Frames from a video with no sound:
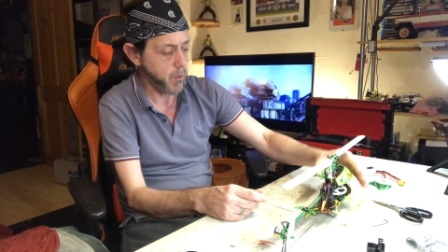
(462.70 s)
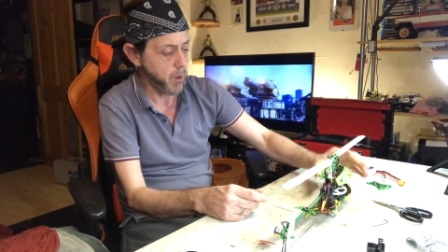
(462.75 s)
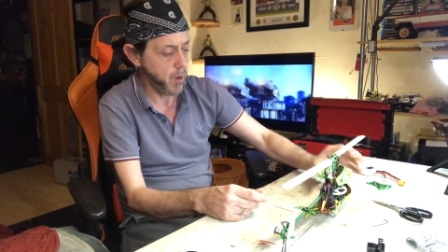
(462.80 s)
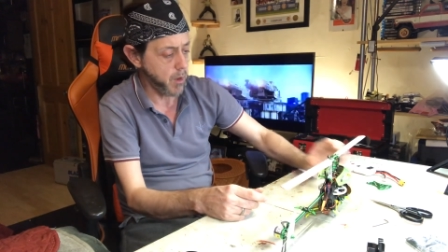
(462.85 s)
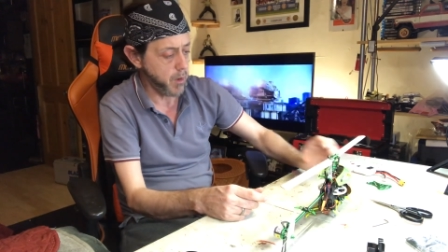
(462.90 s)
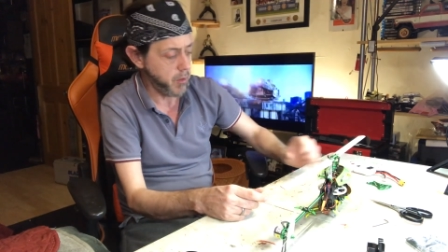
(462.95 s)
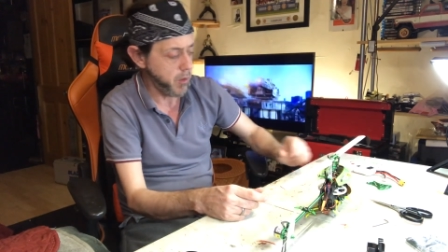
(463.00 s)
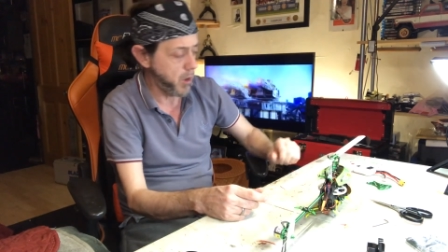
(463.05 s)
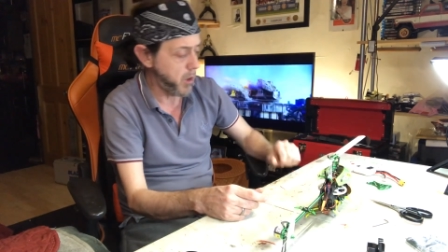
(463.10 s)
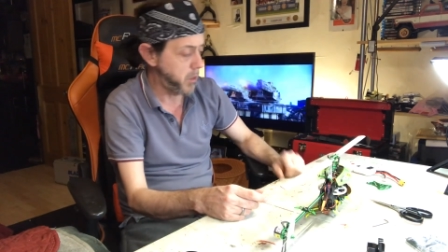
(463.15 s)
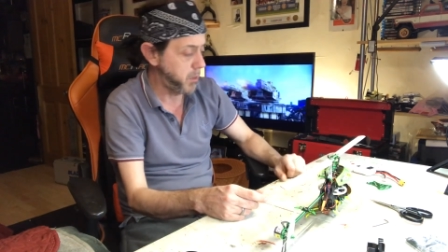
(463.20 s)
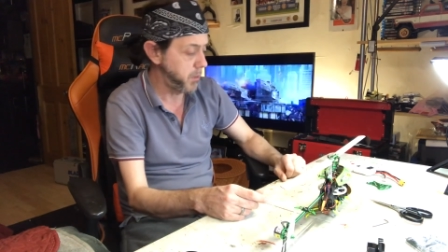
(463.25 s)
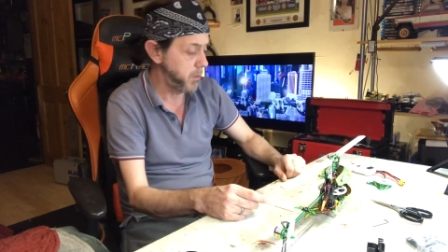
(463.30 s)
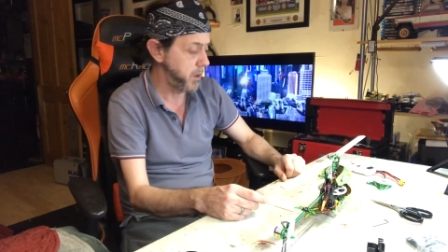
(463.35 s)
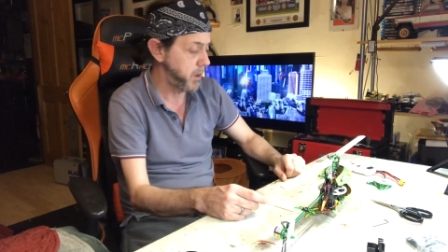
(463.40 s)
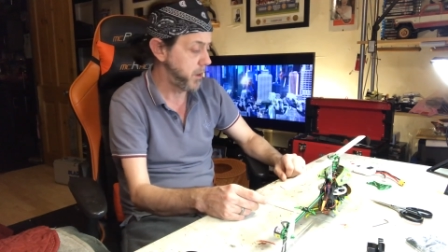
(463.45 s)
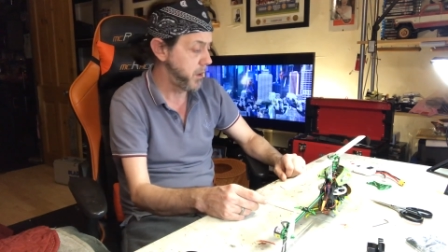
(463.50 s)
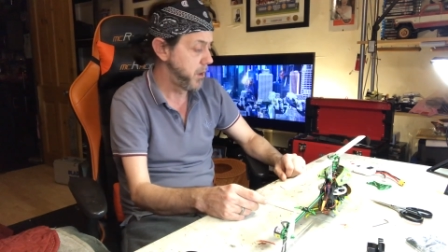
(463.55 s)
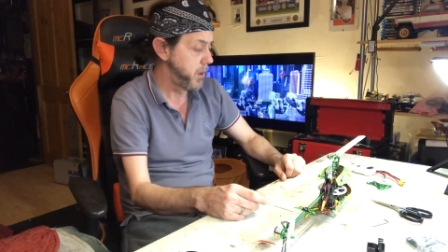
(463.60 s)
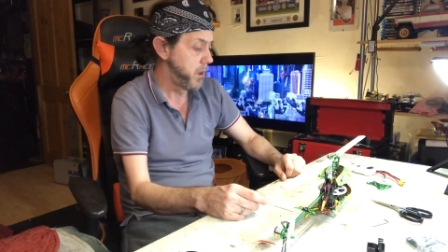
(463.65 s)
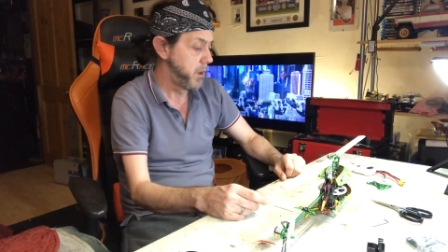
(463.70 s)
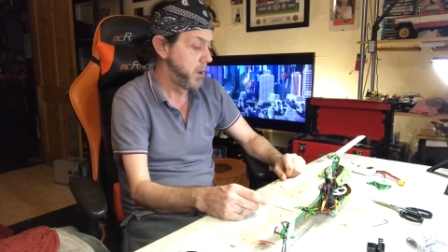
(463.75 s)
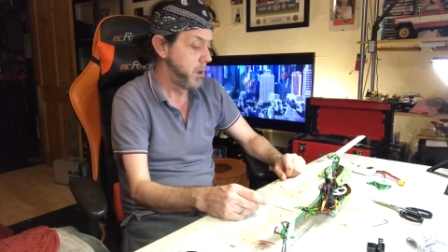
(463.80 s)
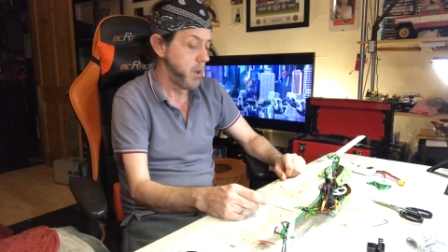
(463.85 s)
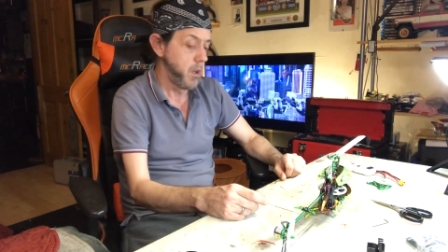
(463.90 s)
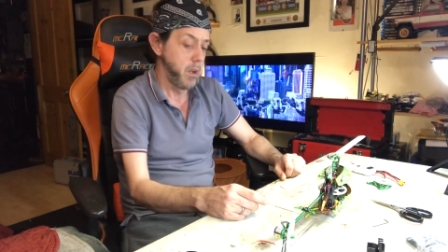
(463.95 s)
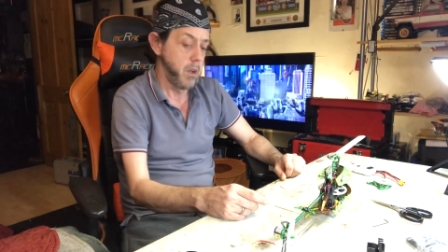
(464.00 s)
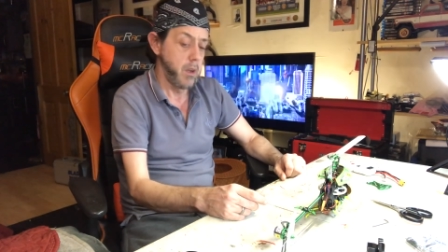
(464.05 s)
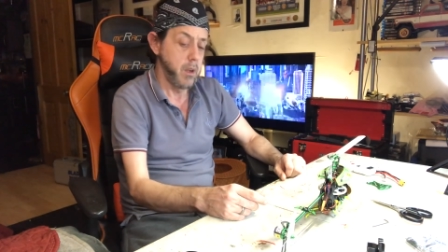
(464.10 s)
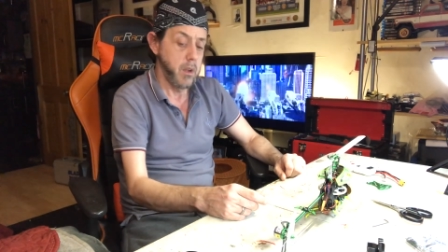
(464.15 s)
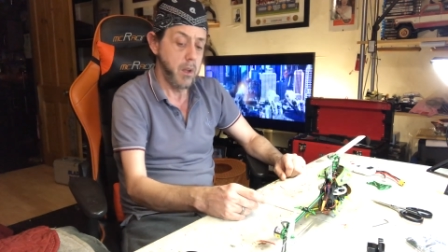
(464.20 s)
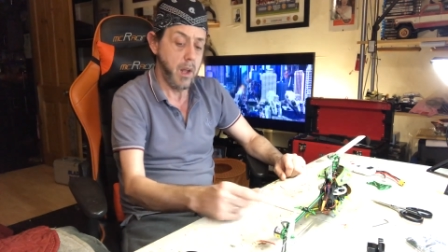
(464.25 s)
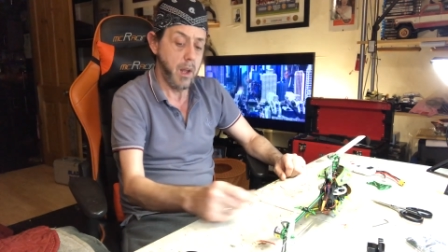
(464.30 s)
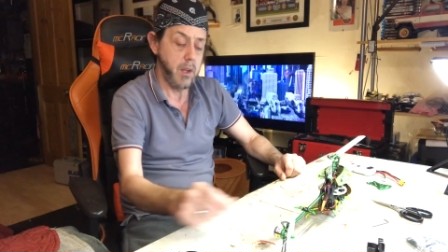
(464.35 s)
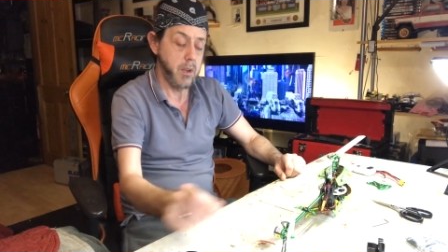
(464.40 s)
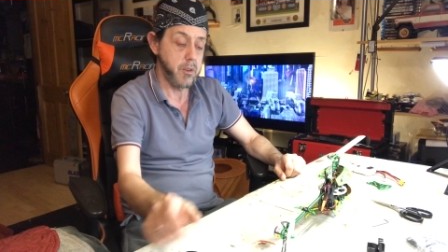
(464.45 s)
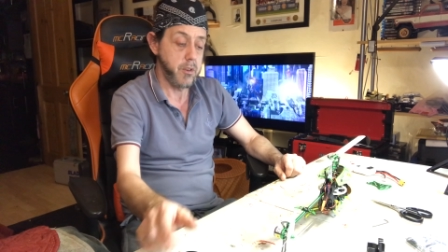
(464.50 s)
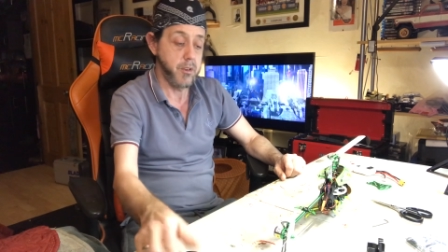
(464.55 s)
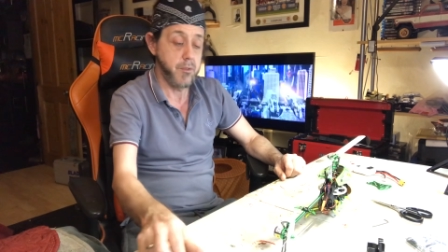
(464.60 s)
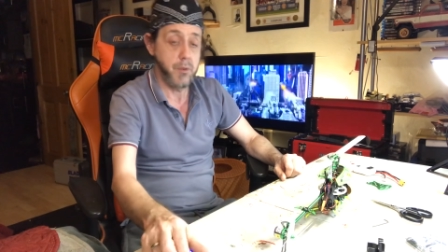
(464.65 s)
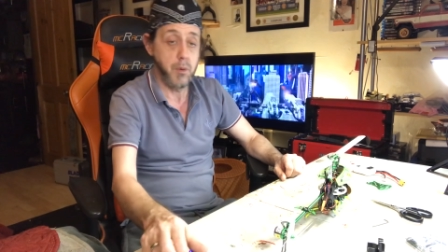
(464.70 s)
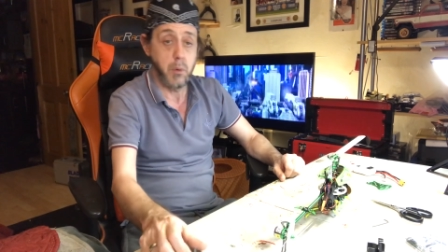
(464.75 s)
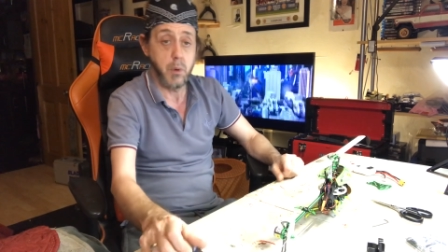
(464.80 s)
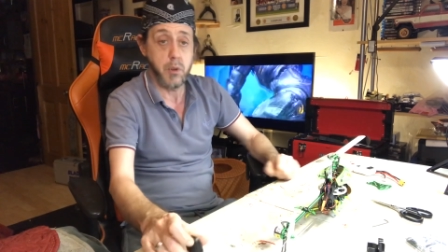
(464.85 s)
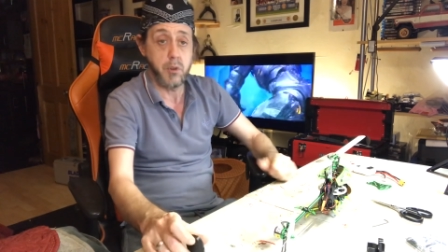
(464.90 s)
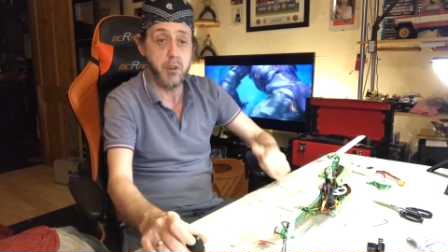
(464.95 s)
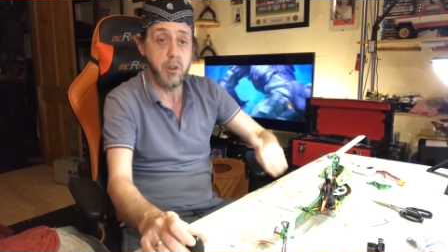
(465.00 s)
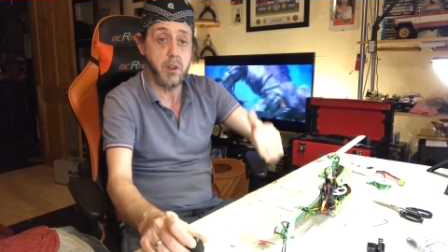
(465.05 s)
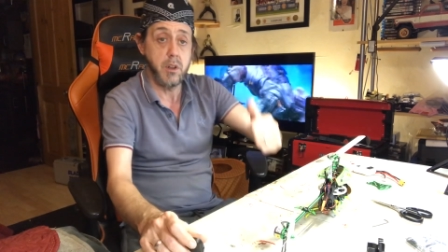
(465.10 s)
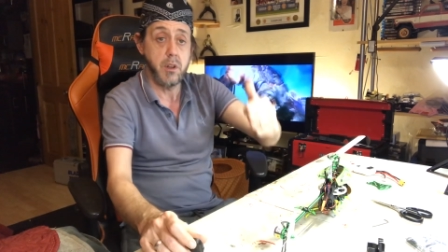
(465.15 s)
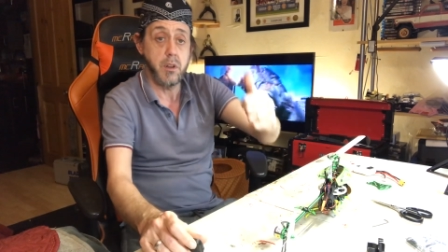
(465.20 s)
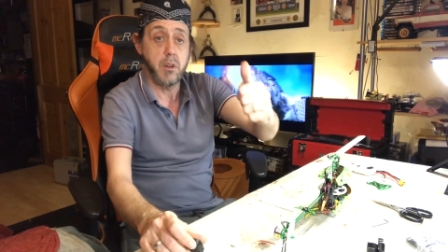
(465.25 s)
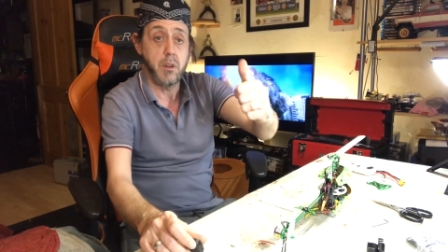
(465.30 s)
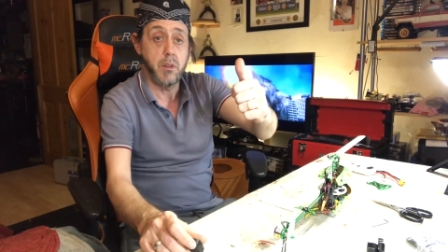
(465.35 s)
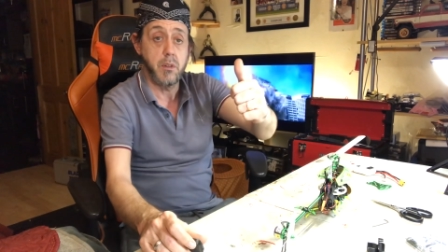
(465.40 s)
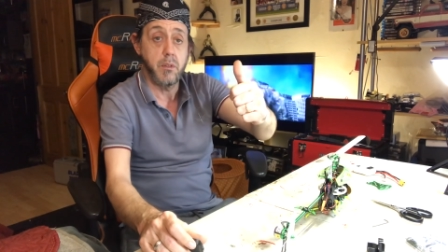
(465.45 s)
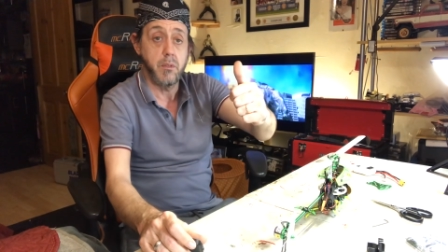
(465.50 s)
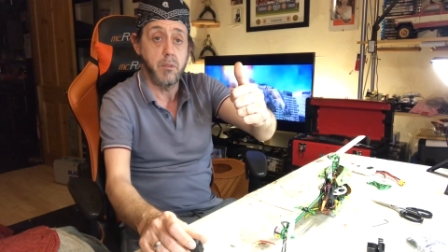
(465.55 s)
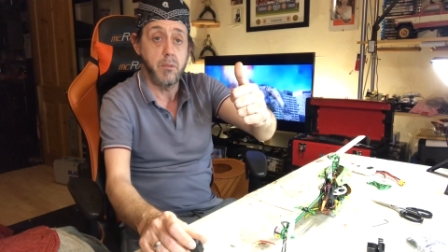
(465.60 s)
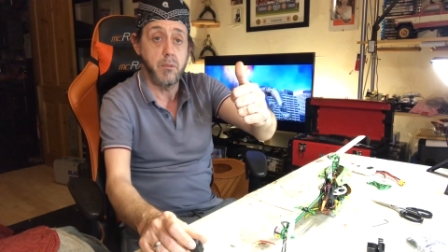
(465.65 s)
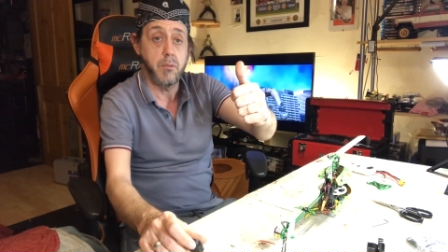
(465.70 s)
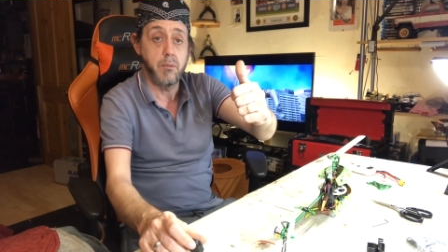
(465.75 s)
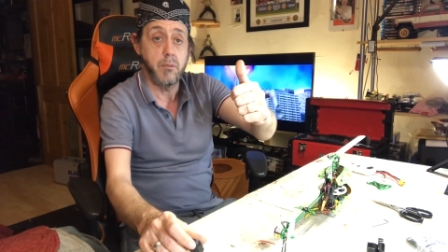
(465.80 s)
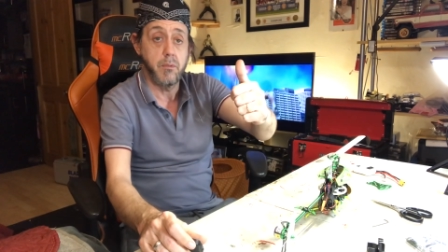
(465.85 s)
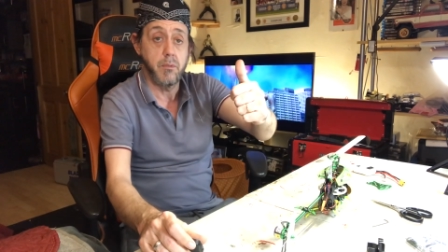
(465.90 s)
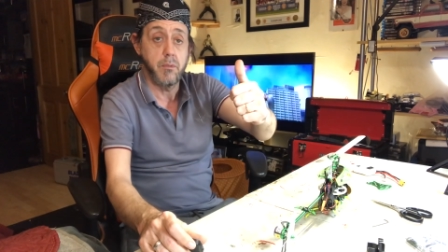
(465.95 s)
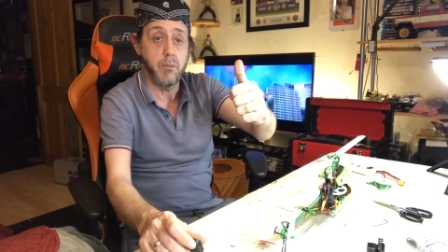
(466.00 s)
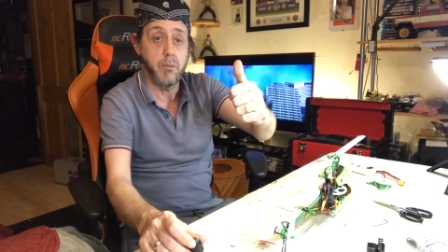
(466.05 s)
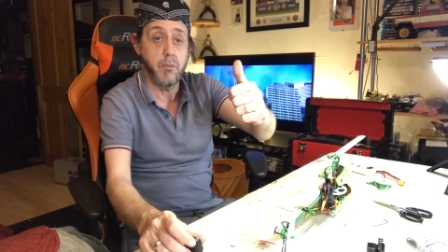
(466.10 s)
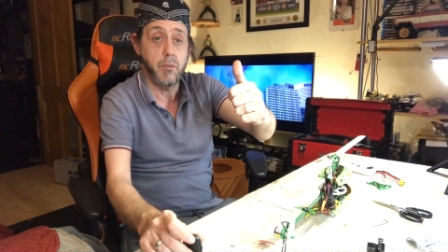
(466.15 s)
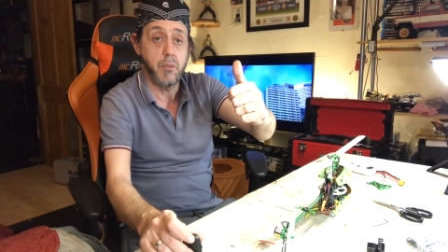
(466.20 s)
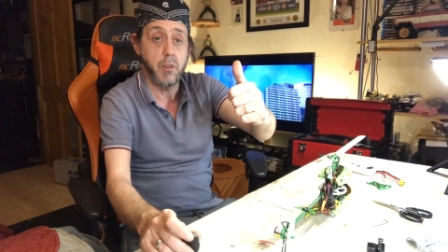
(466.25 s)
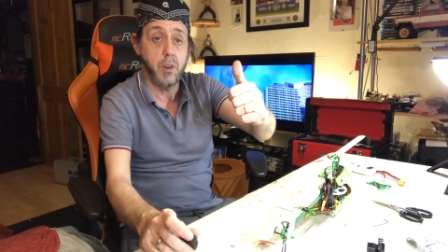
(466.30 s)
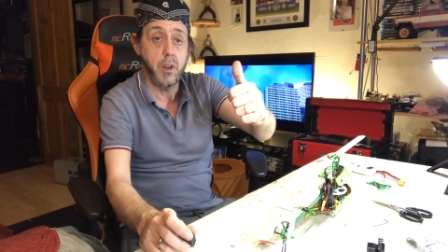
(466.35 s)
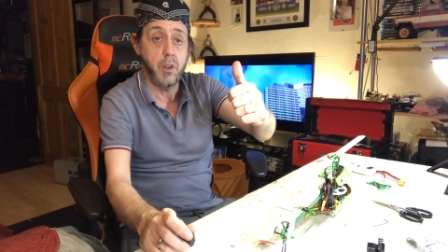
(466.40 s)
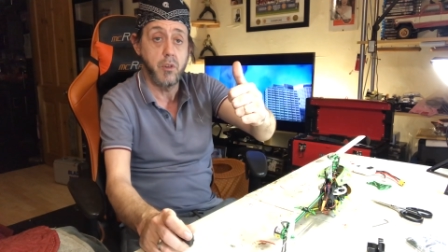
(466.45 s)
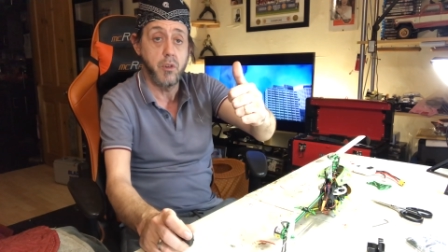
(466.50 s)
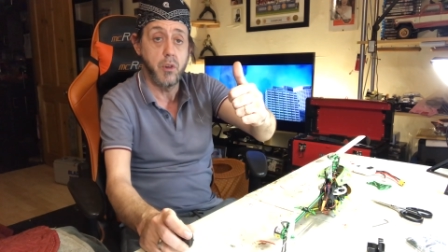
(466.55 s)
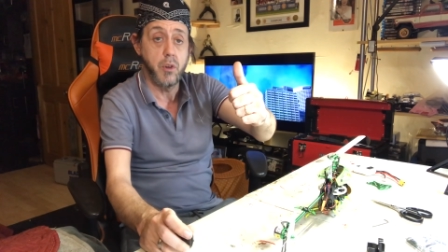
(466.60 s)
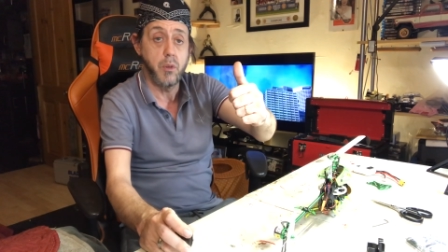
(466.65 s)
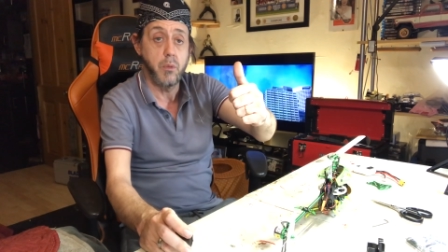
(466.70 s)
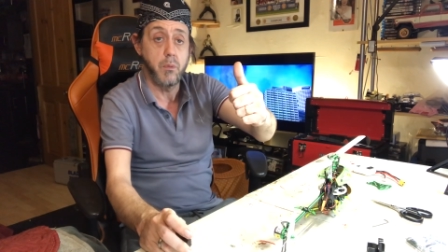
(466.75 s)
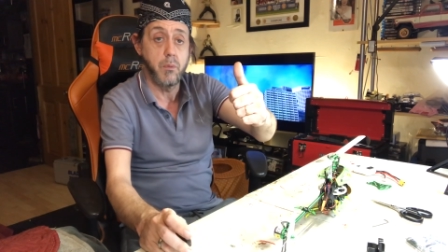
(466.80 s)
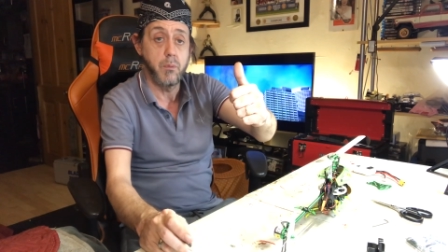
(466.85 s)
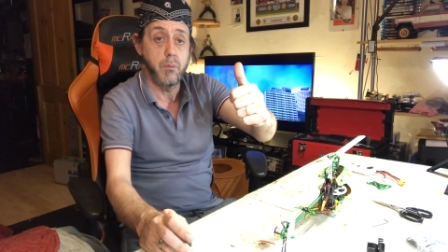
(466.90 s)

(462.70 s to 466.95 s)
So thanks for watching. See you soon.